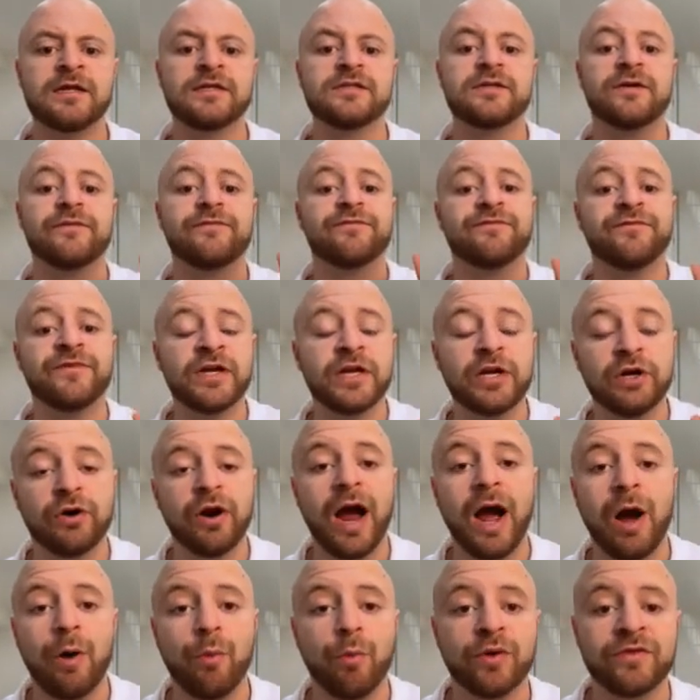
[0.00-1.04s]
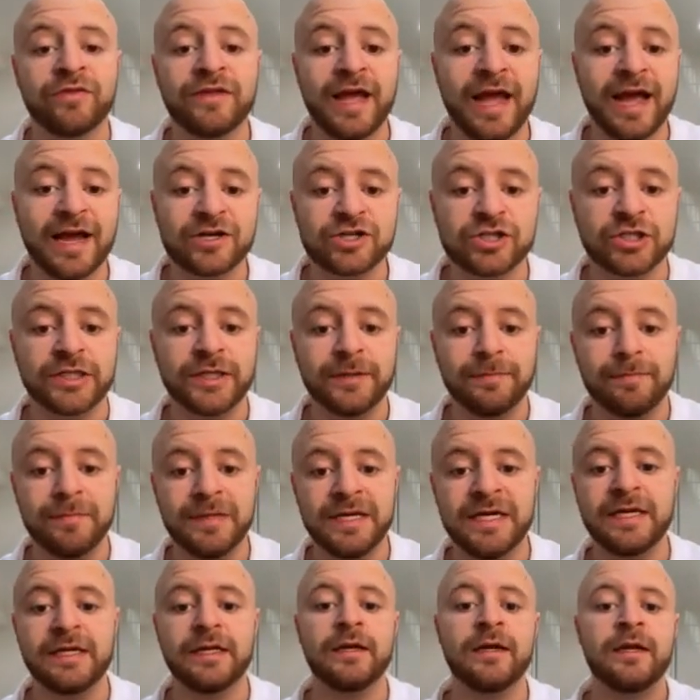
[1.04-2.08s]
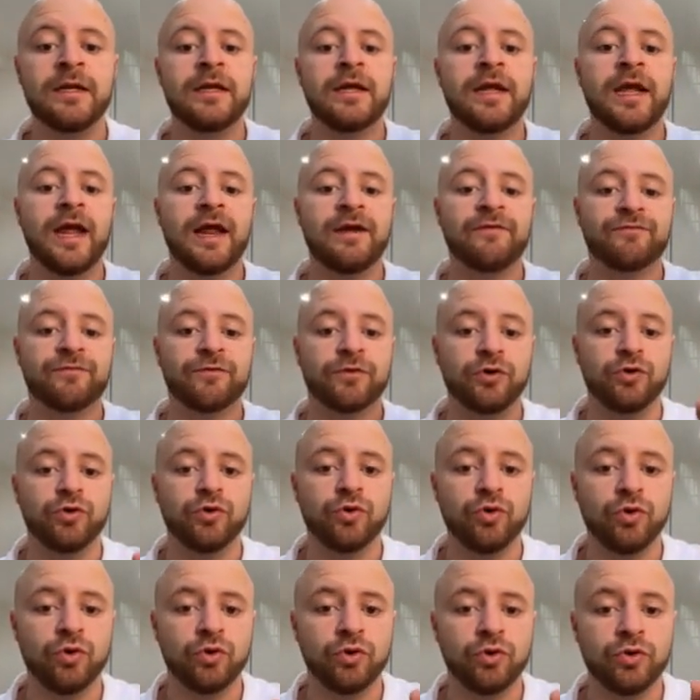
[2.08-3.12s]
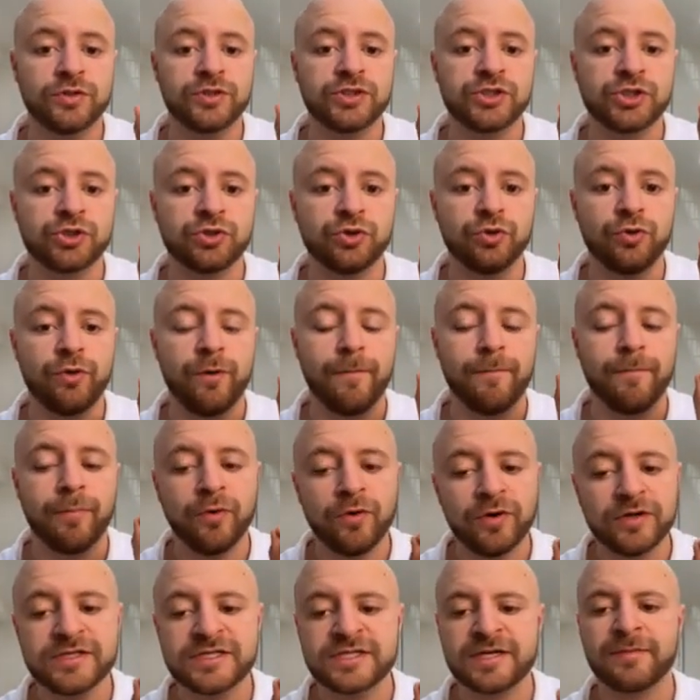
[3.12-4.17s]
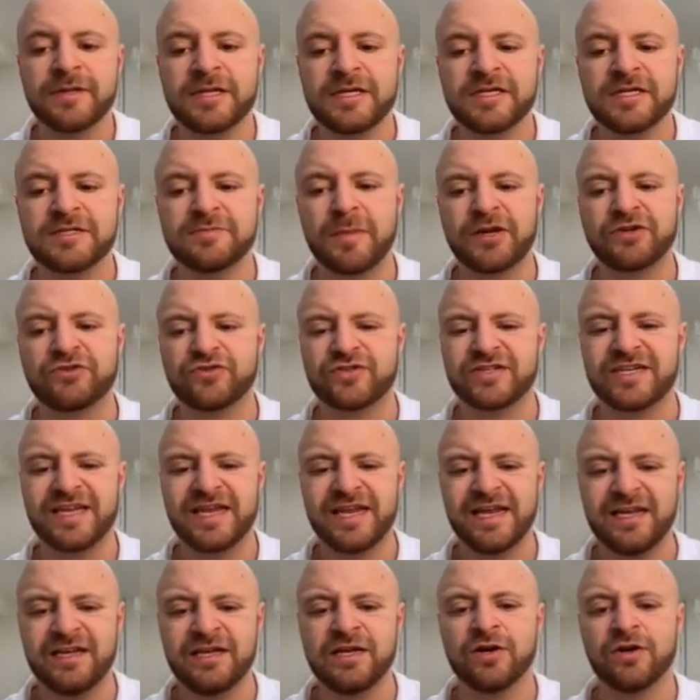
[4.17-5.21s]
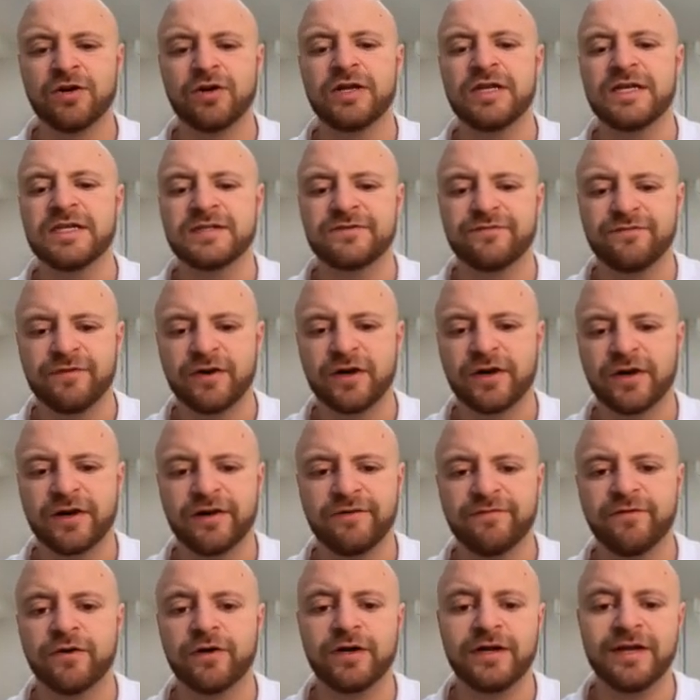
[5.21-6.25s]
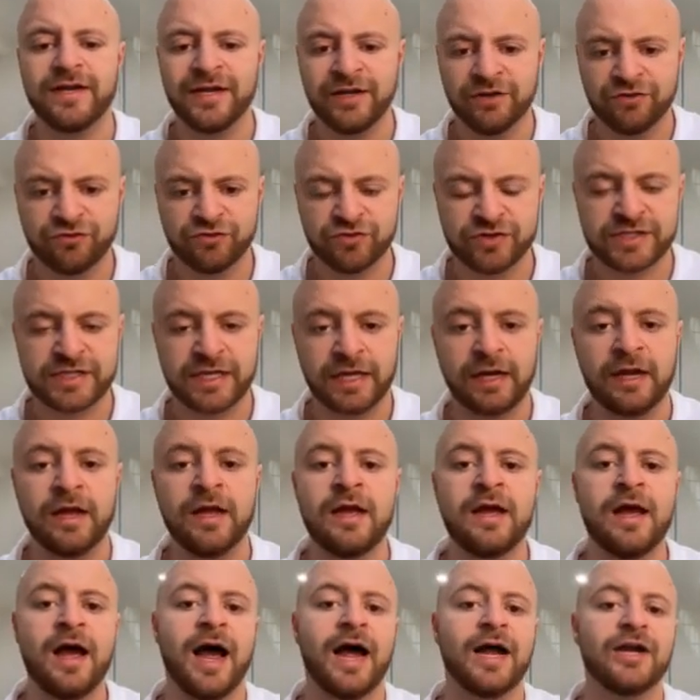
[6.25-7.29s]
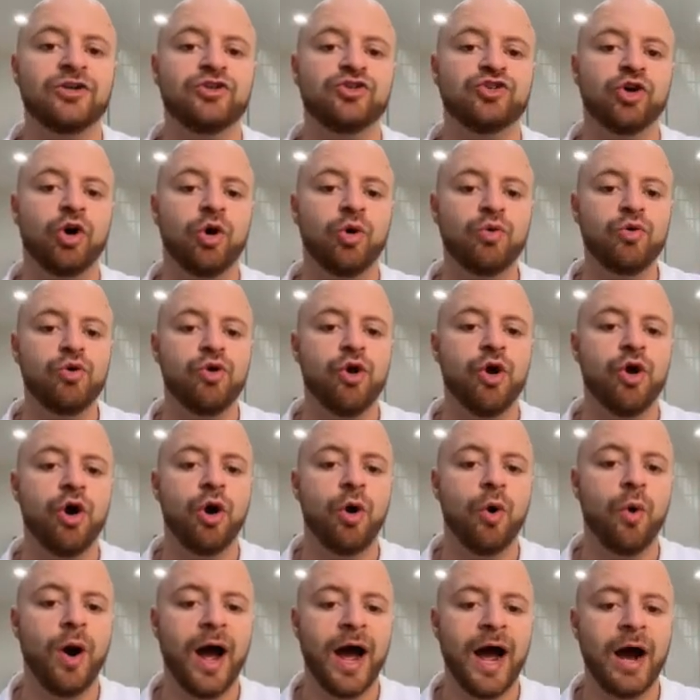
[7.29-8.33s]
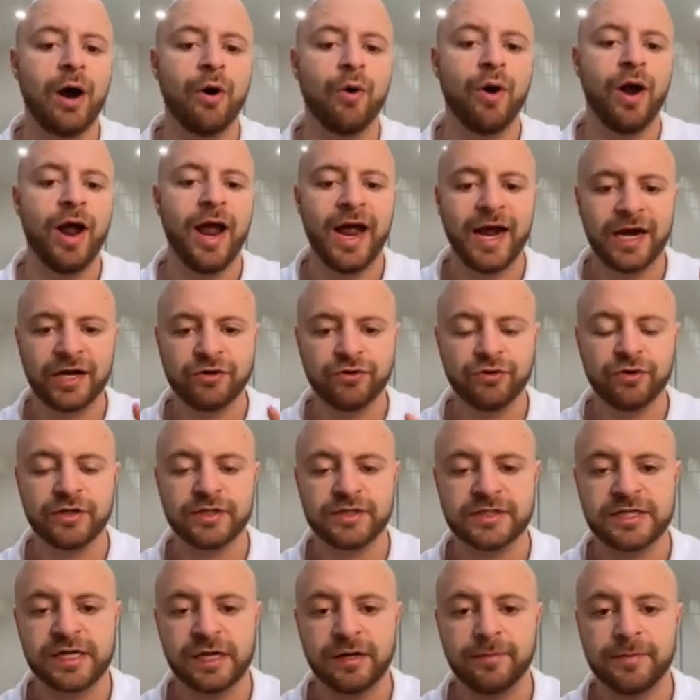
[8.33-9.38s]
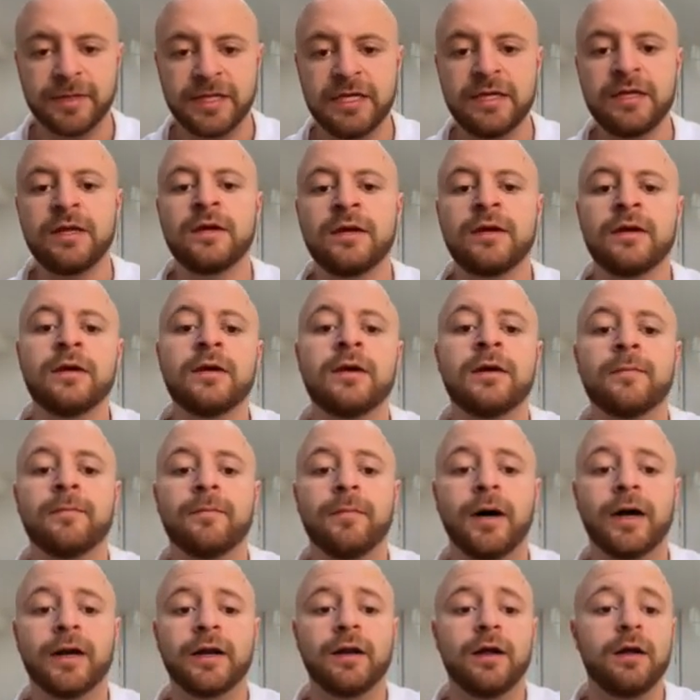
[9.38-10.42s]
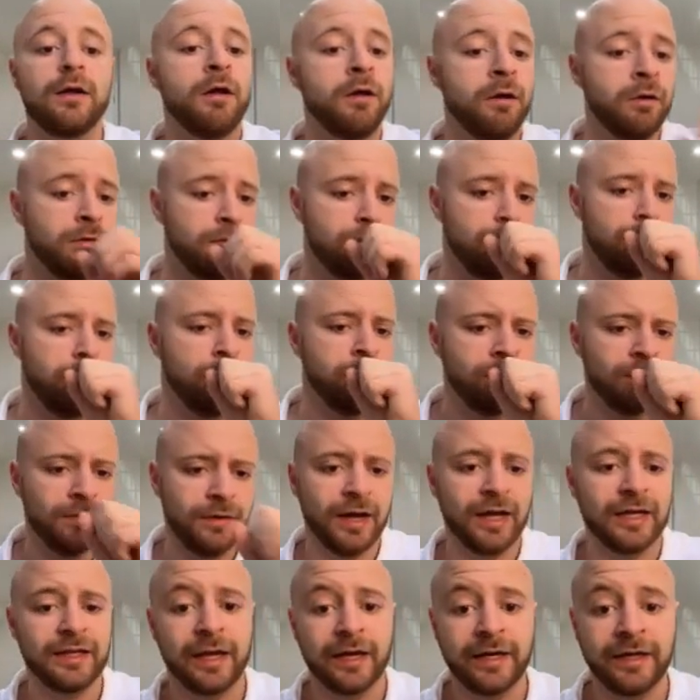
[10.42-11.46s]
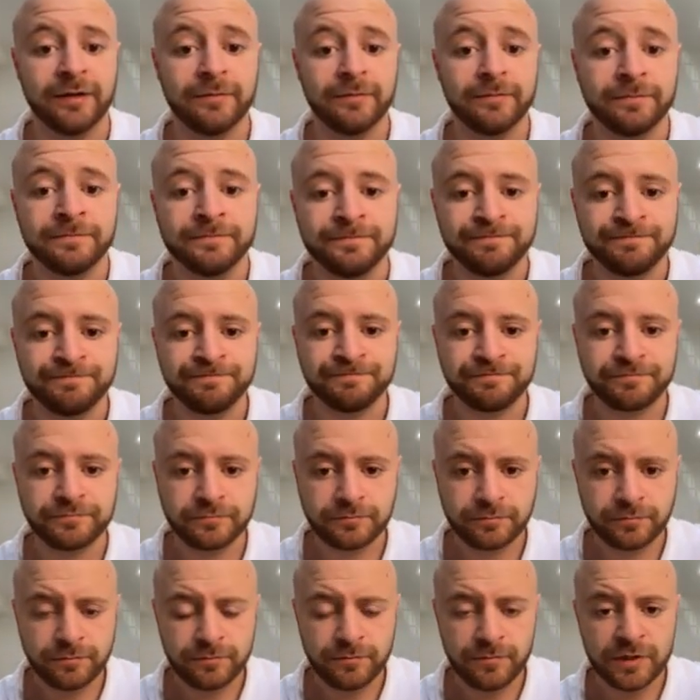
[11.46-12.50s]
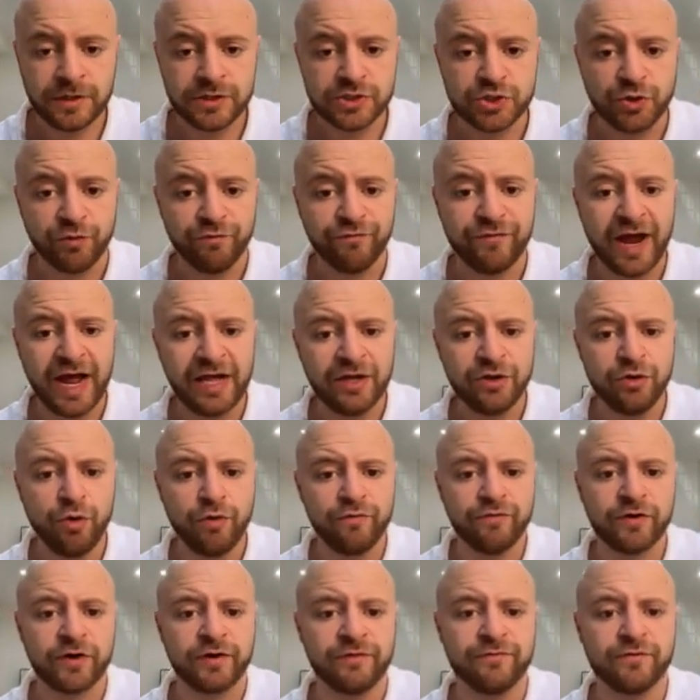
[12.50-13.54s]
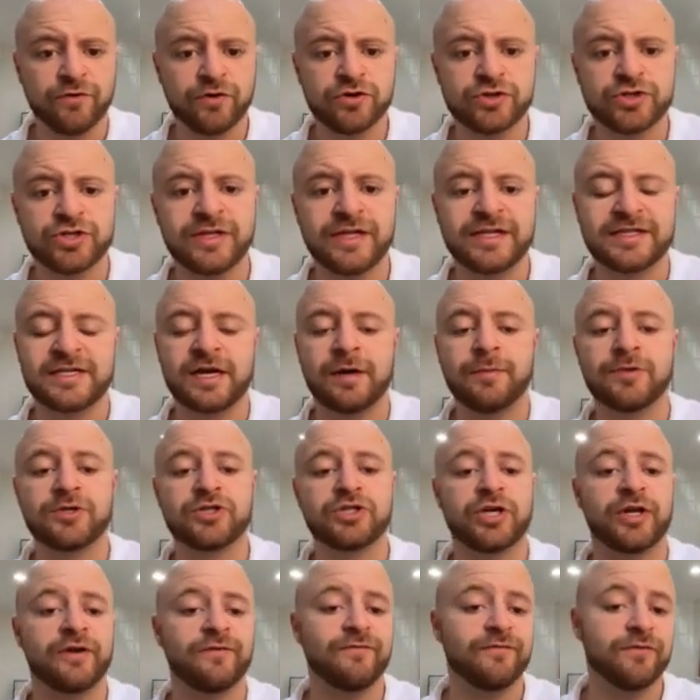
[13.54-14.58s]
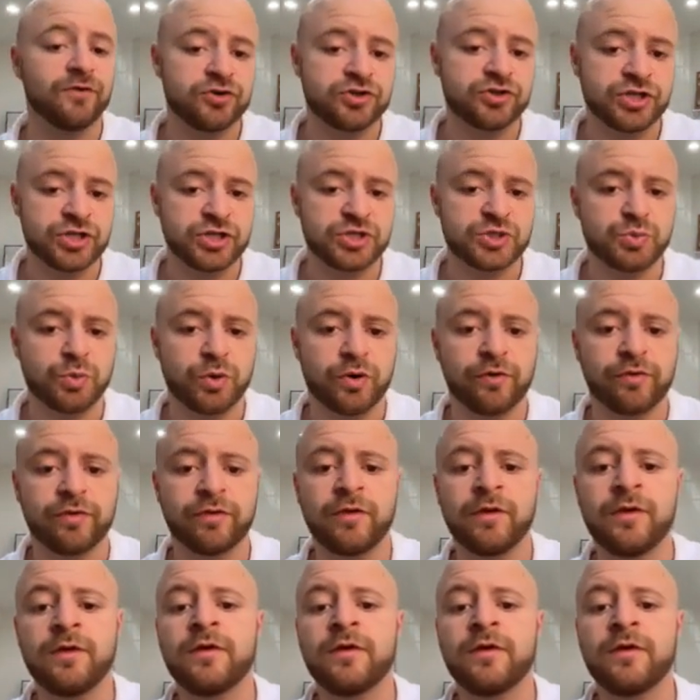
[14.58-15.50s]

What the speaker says: to figure out what they actually mean. And for Google to put some of these metrics in here is very, very interesting. I don't know how accurate it's going to be, but I like it. So value over conversion, that's how much a conversion is worth.